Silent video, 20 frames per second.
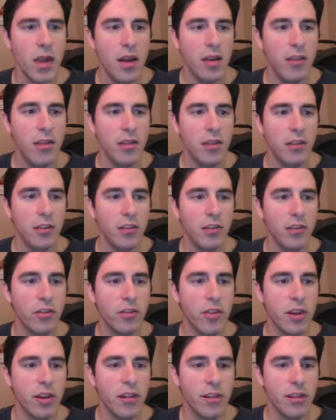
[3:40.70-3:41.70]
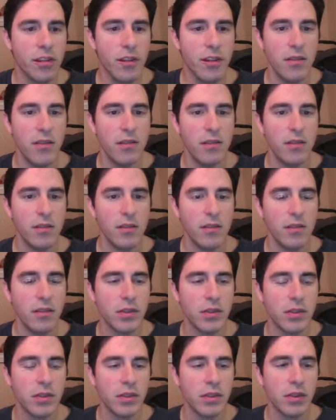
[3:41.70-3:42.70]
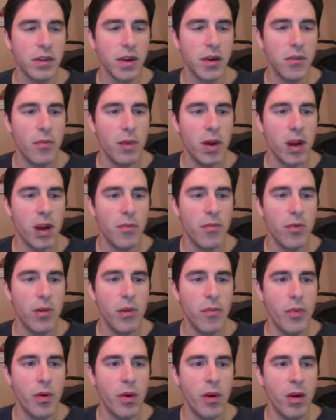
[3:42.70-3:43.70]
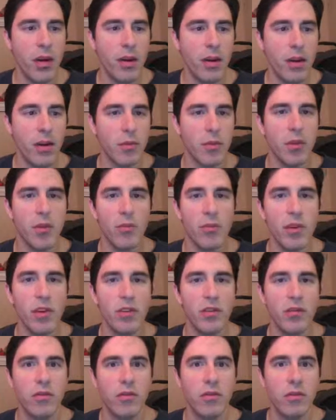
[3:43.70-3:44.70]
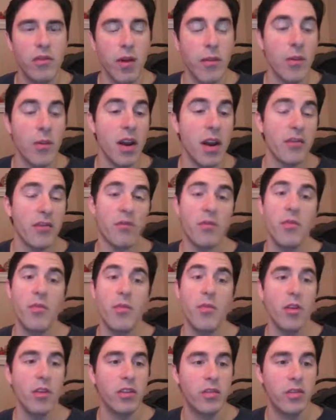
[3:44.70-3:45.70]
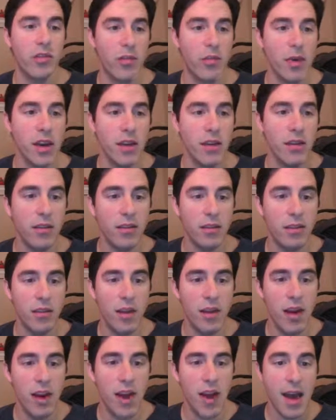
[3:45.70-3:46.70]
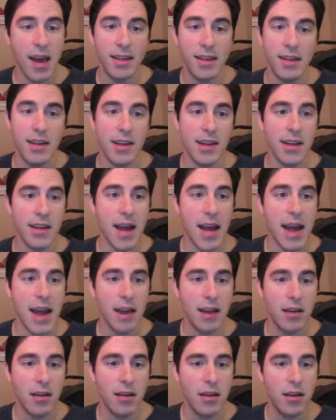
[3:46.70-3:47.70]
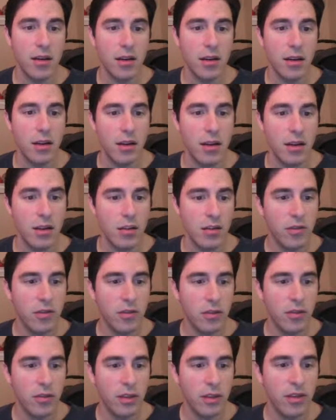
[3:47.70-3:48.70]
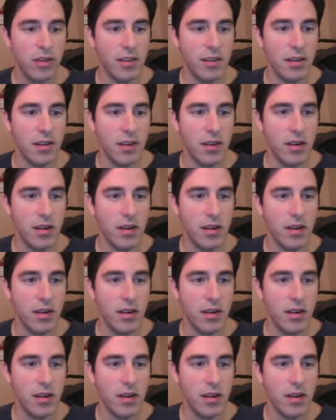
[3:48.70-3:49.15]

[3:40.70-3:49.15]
This looks crazy, but I've won a pawn. I'm going to win. I'm going to have 3 pawns for the piece and an attack. So let's see.